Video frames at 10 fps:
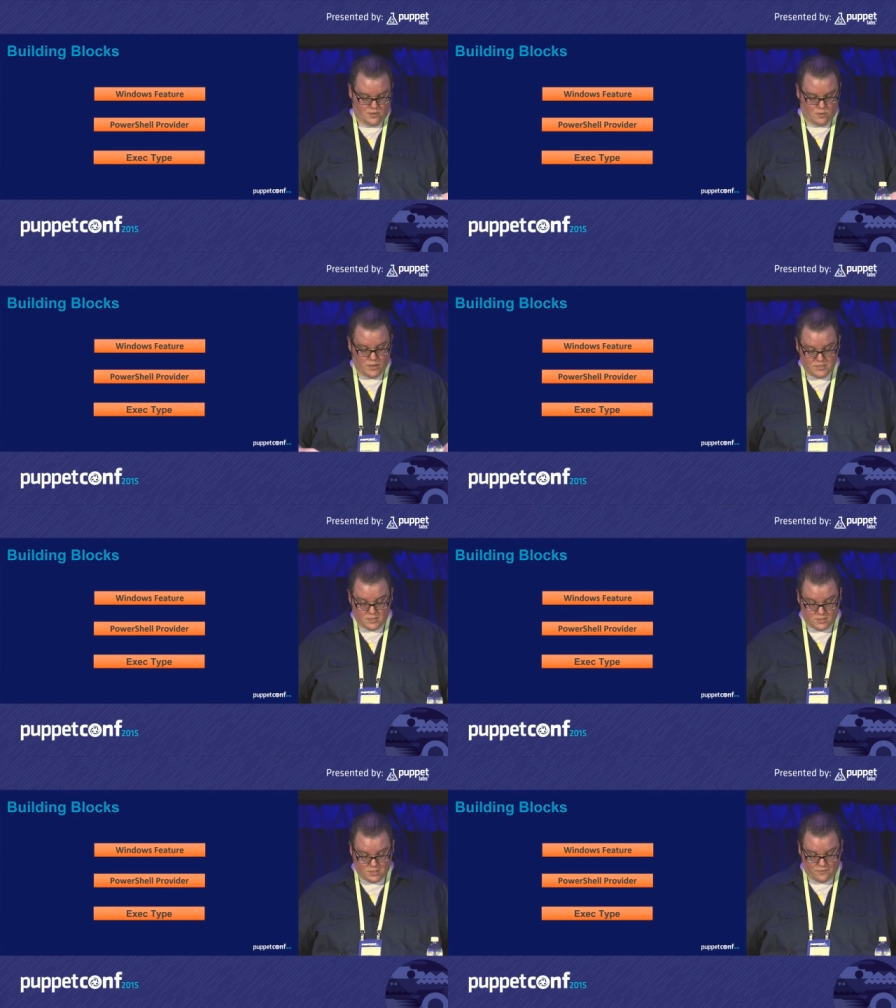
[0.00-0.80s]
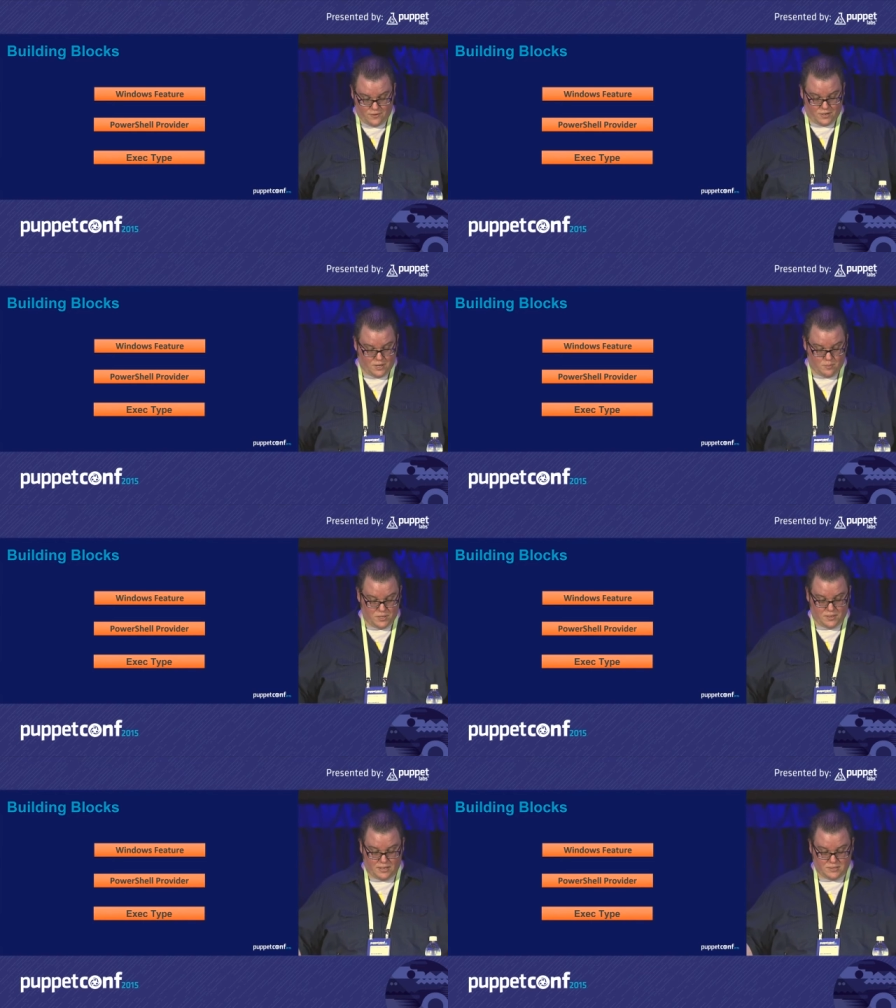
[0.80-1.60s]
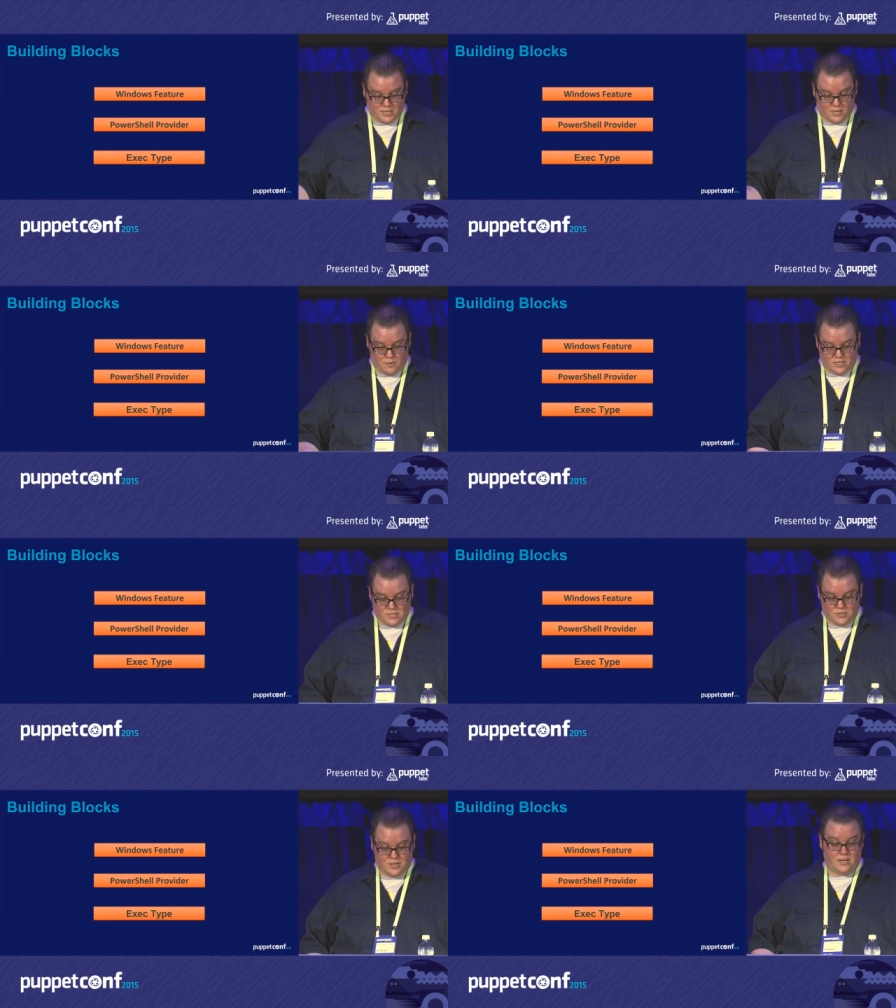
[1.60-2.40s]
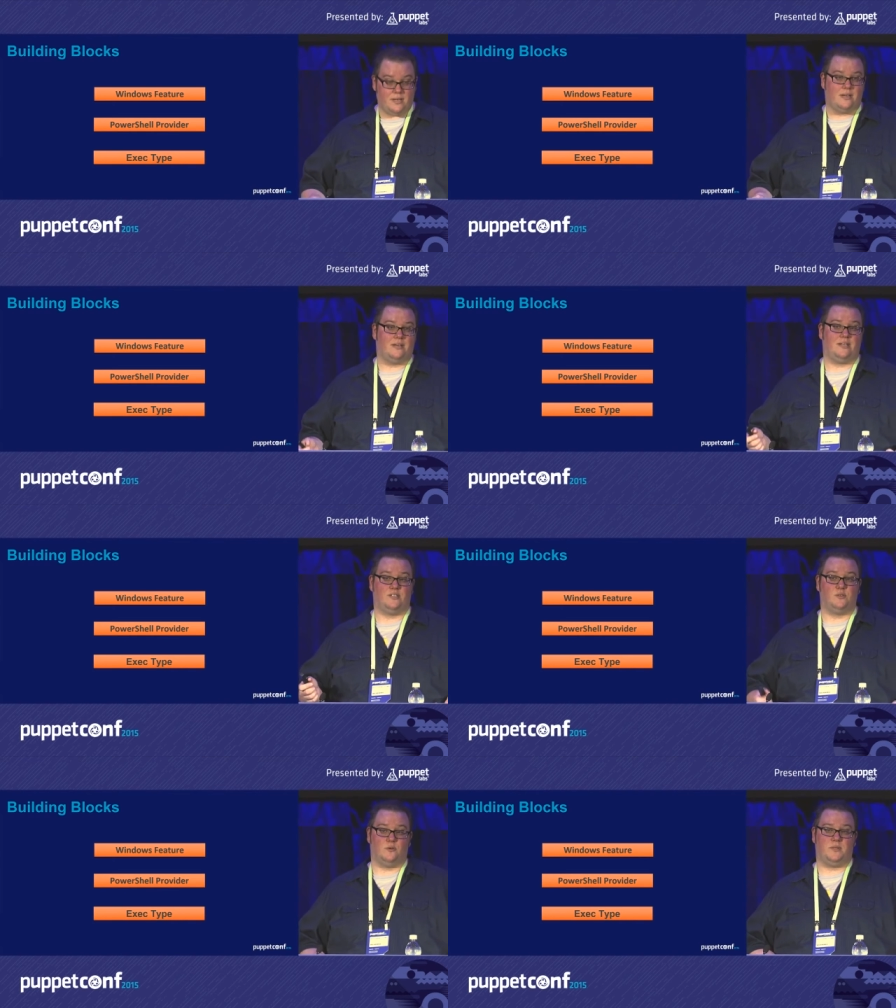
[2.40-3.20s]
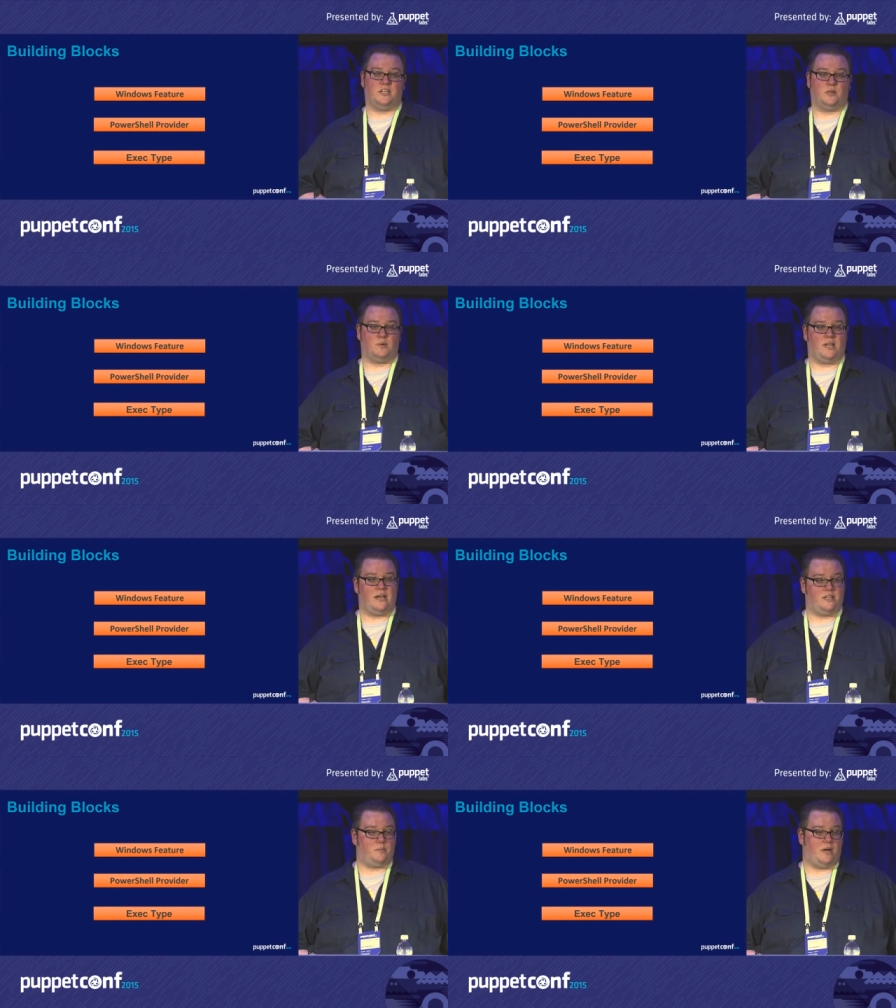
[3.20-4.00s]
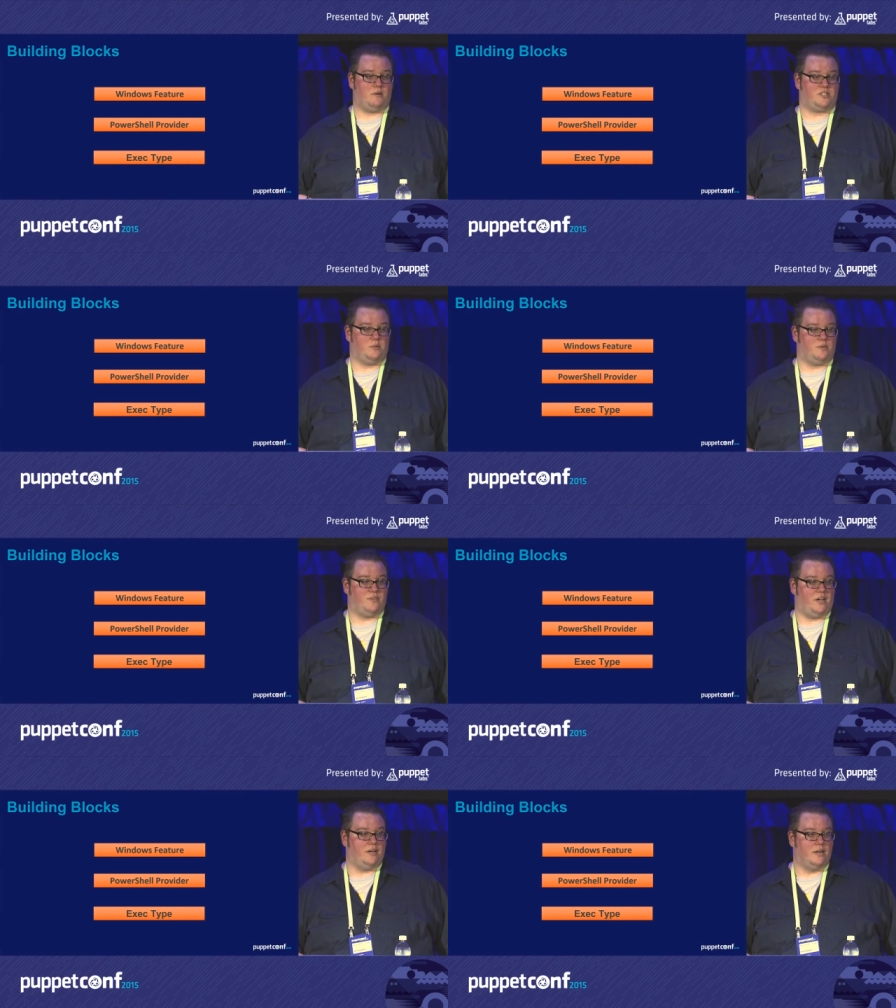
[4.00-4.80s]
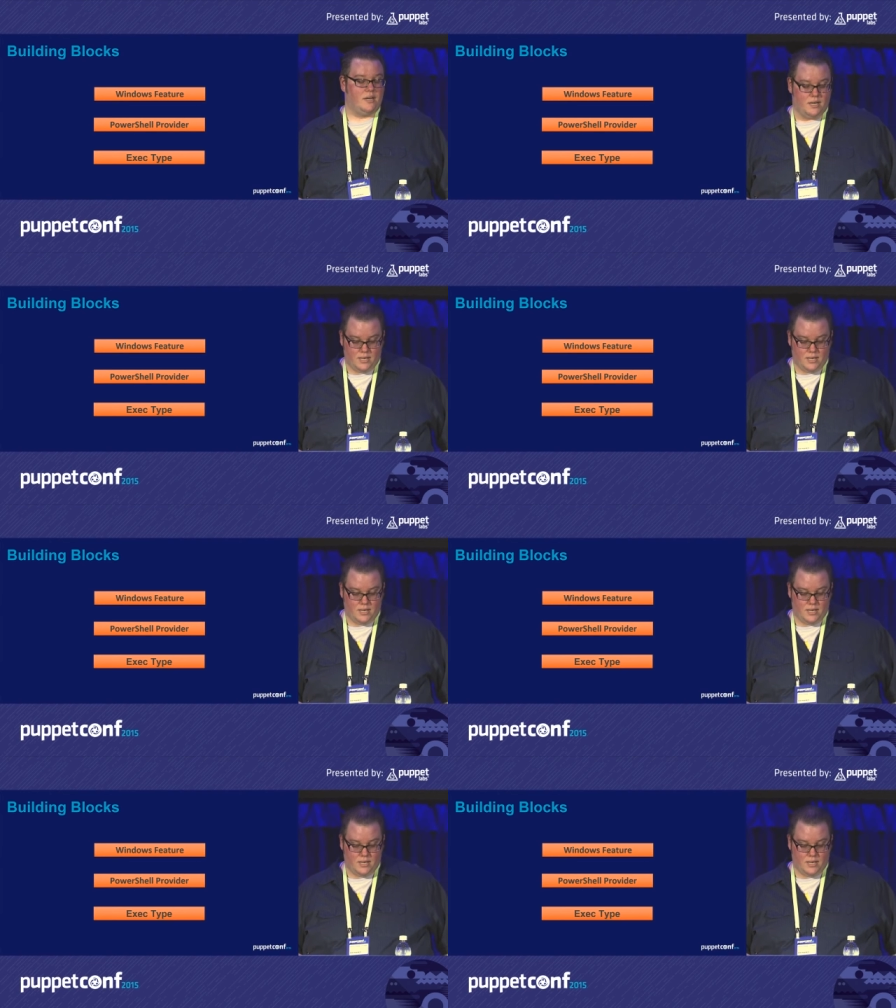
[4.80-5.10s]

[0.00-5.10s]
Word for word: the rest of the stuff you're going to build outside of registry is normally going to rely on the PowerShell provider.